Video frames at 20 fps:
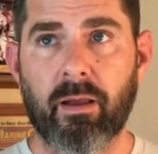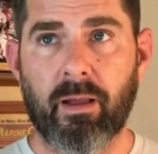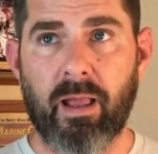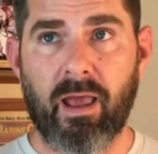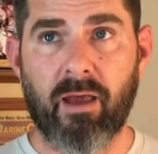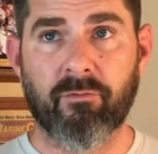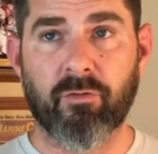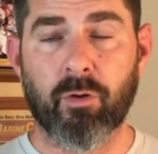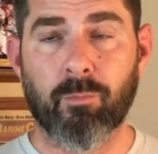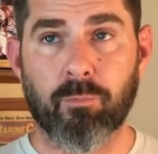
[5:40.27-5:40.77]

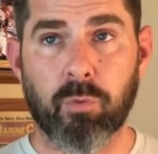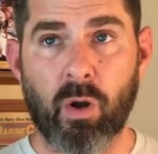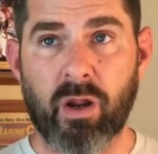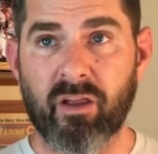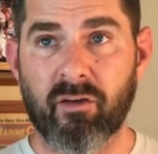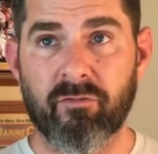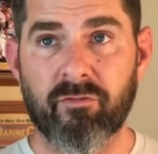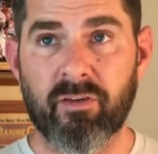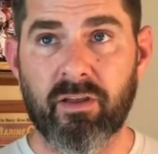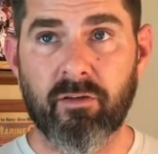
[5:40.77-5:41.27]
having to break
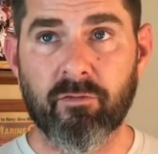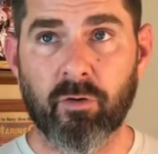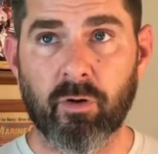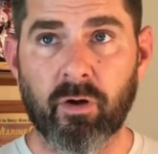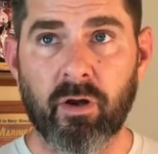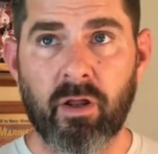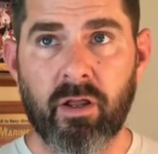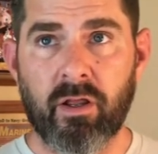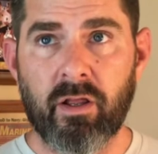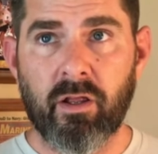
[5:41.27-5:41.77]
a
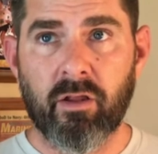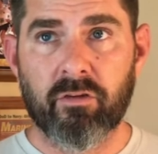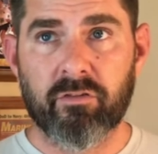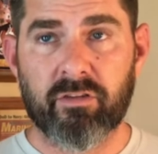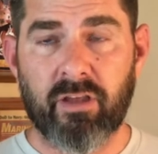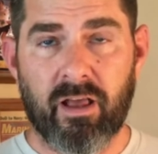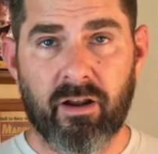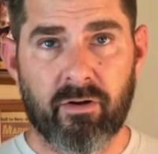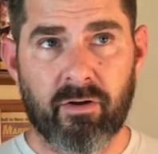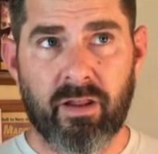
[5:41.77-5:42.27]
fever
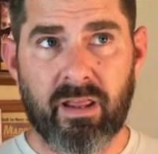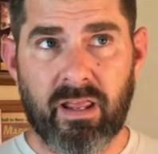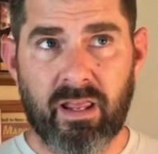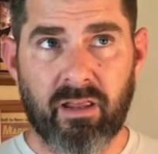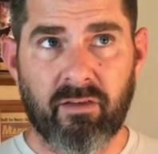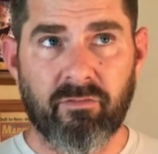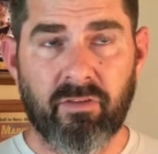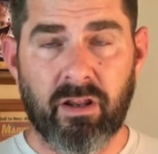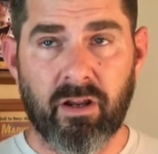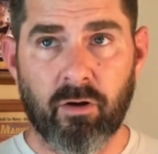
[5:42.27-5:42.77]
Saturday
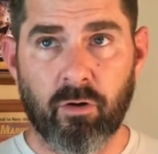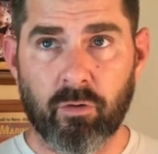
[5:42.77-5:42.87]
evening,